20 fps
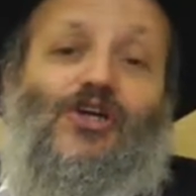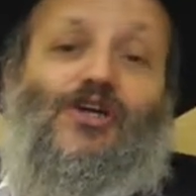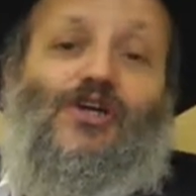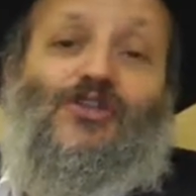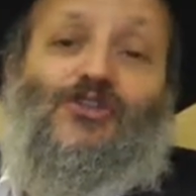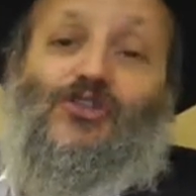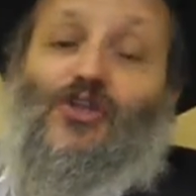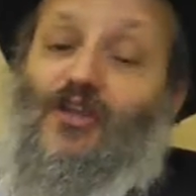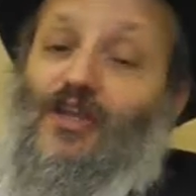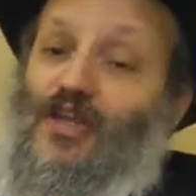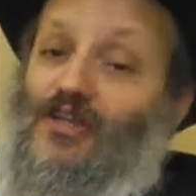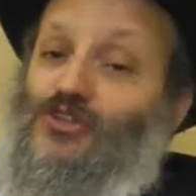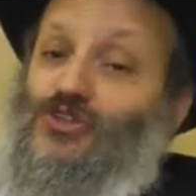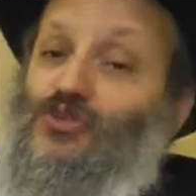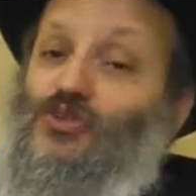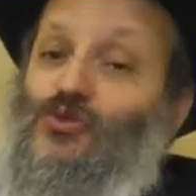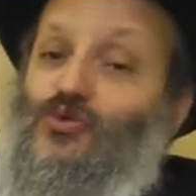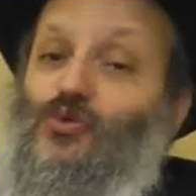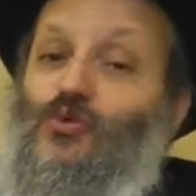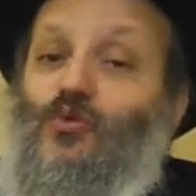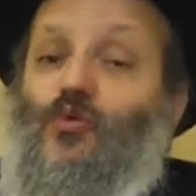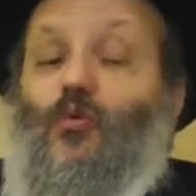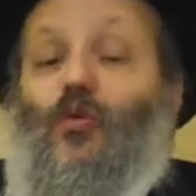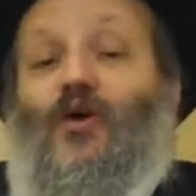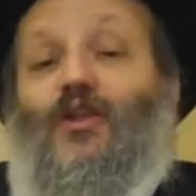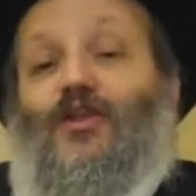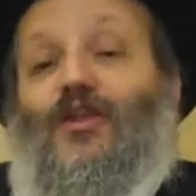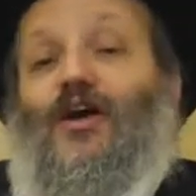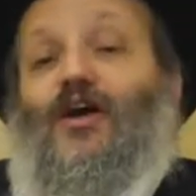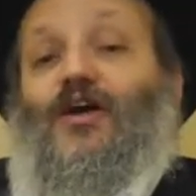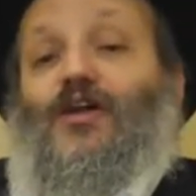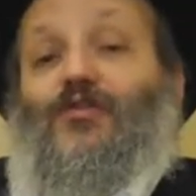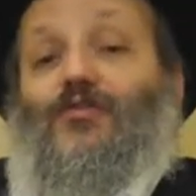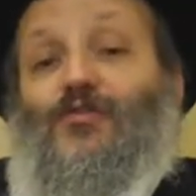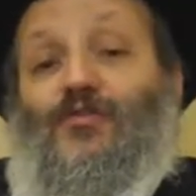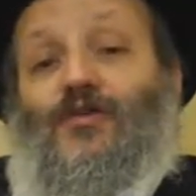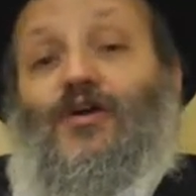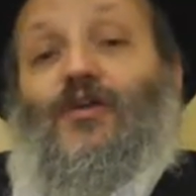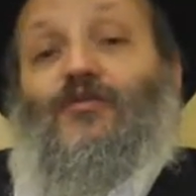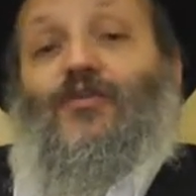So let's do one
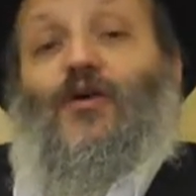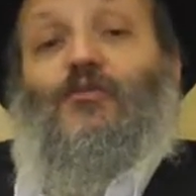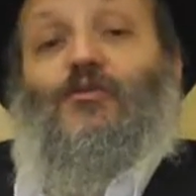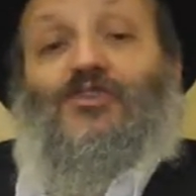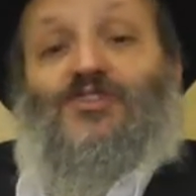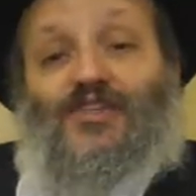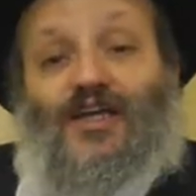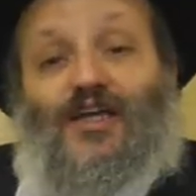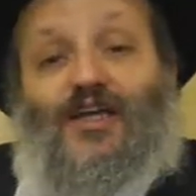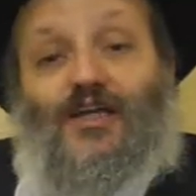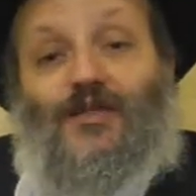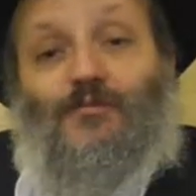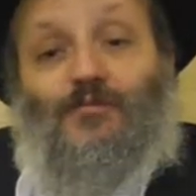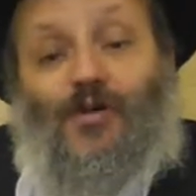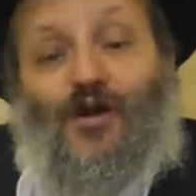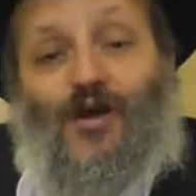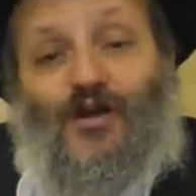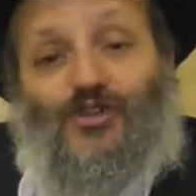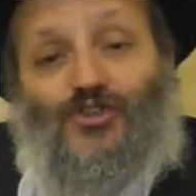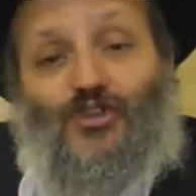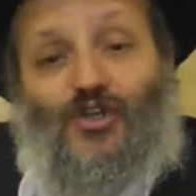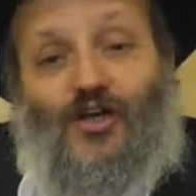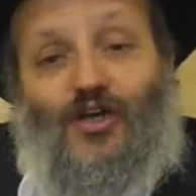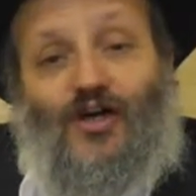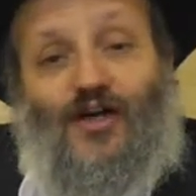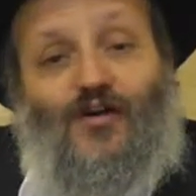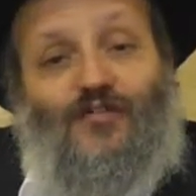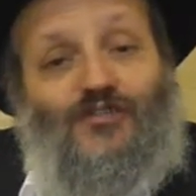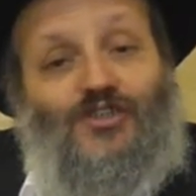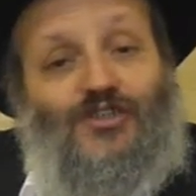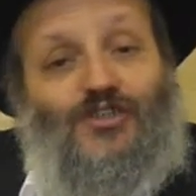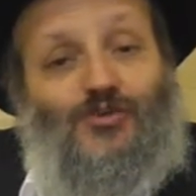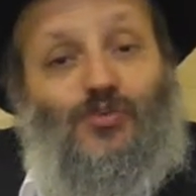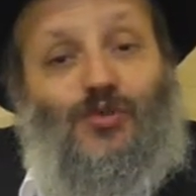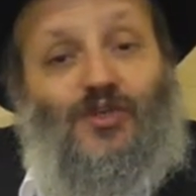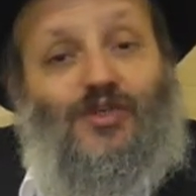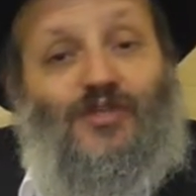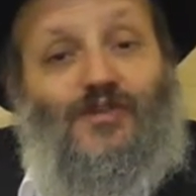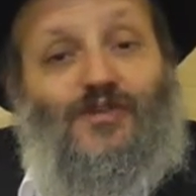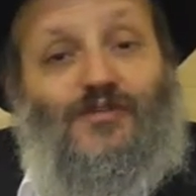line from the second parasha of this
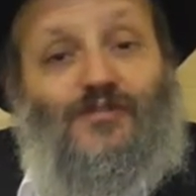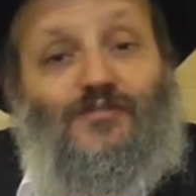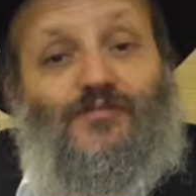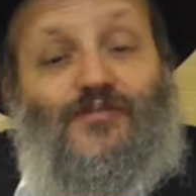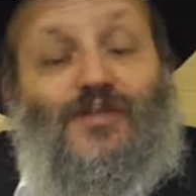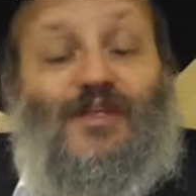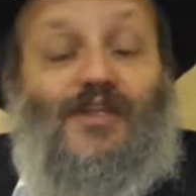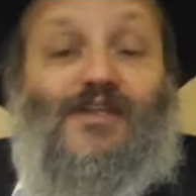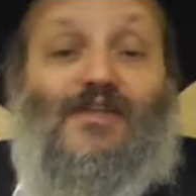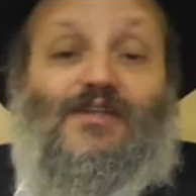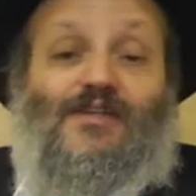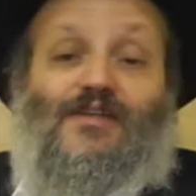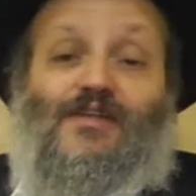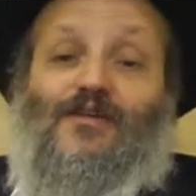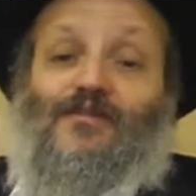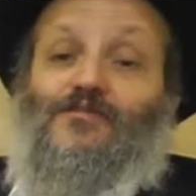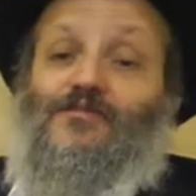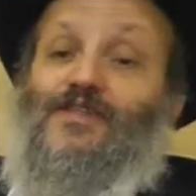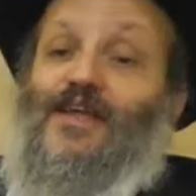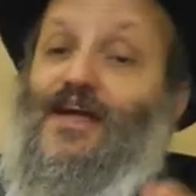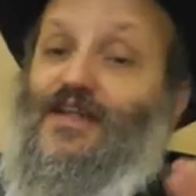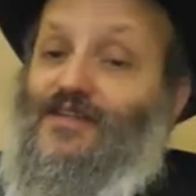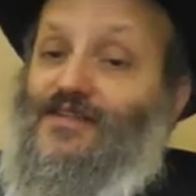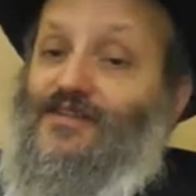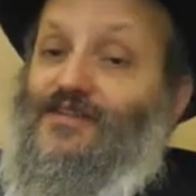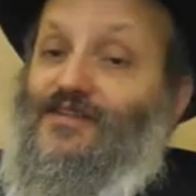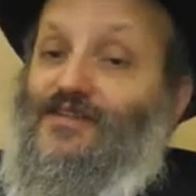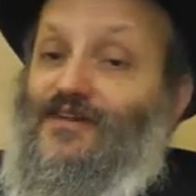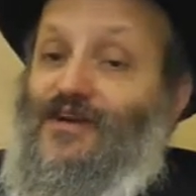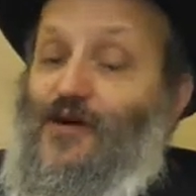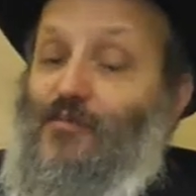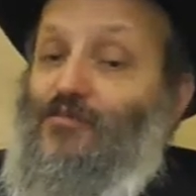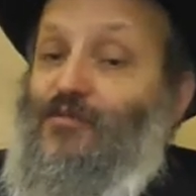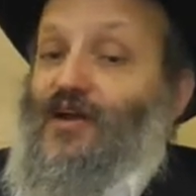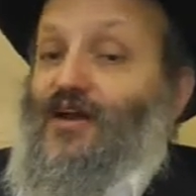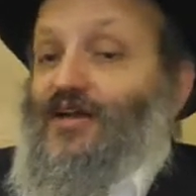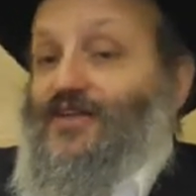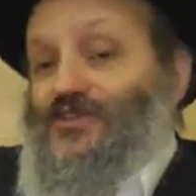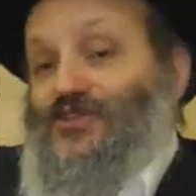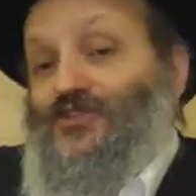week that
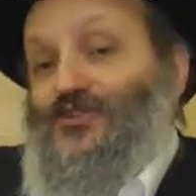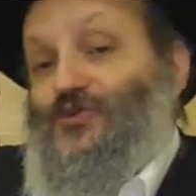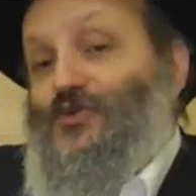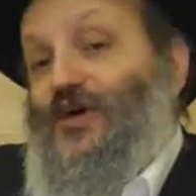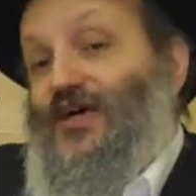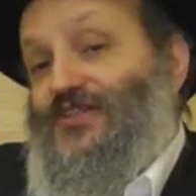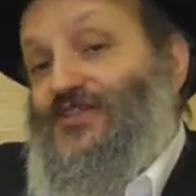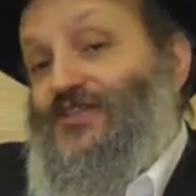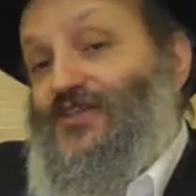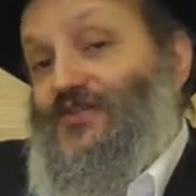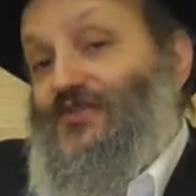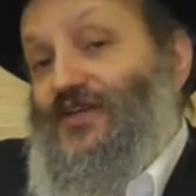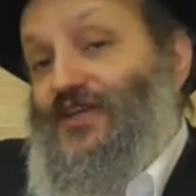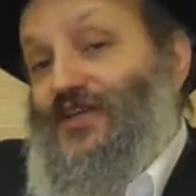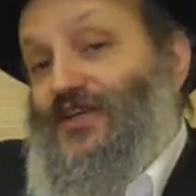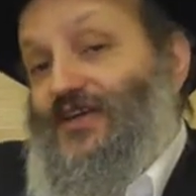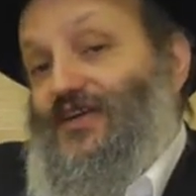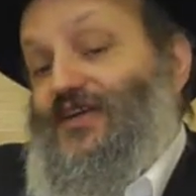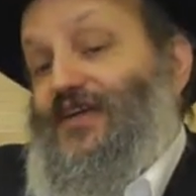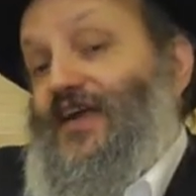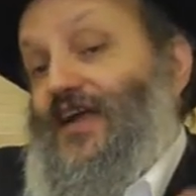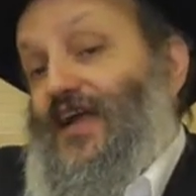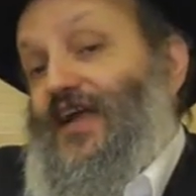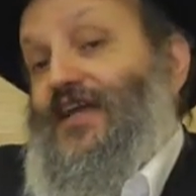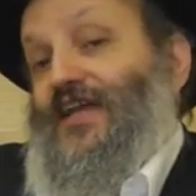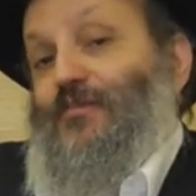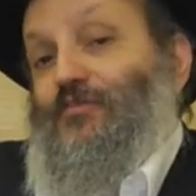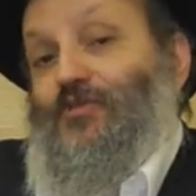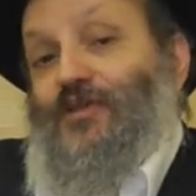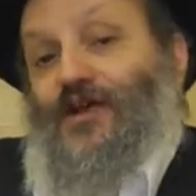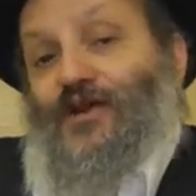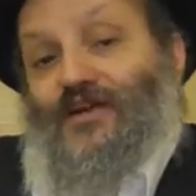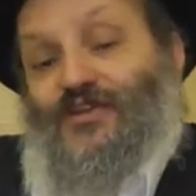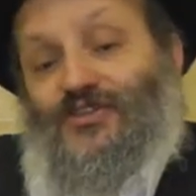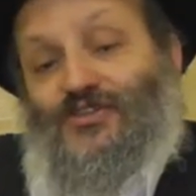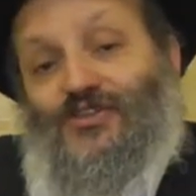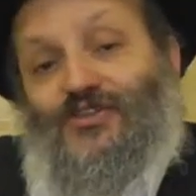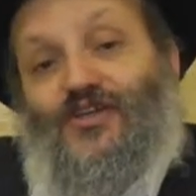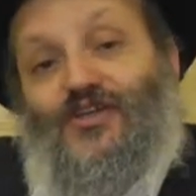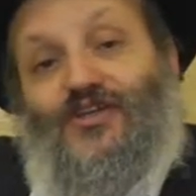applies to us over here and
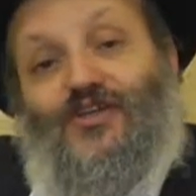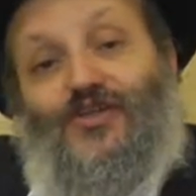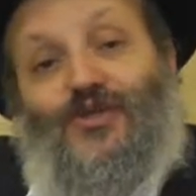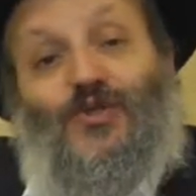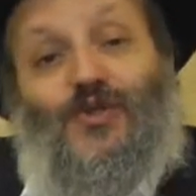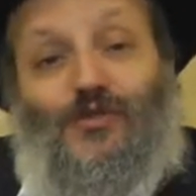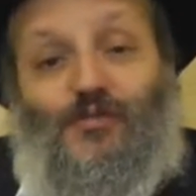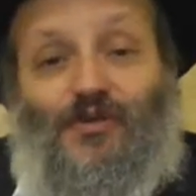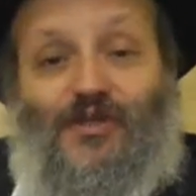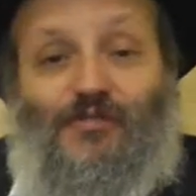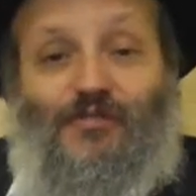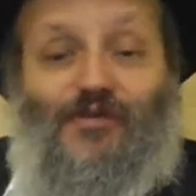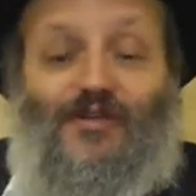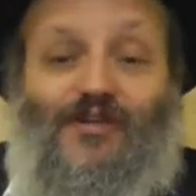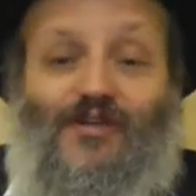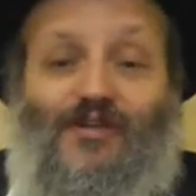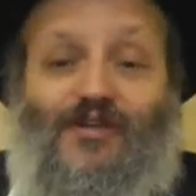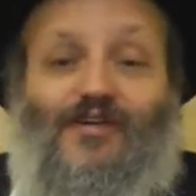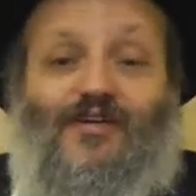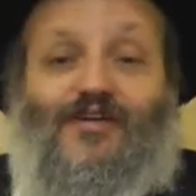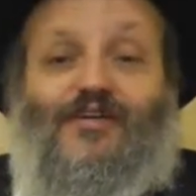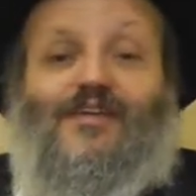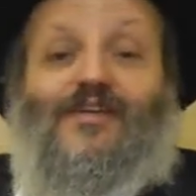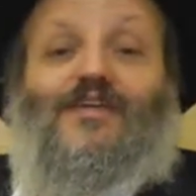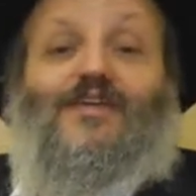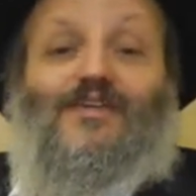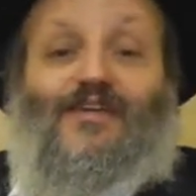applies to the people in